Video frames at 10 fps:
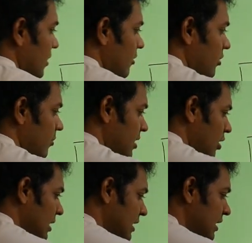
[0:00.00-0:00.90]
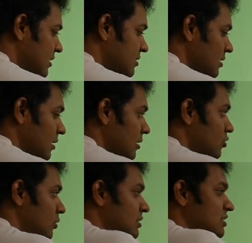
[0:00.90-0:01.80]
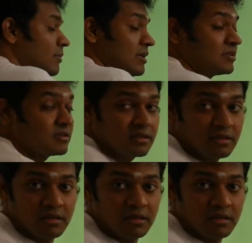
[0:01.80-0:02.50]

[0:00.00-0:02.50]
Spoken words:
From here you decrease. So this is the base.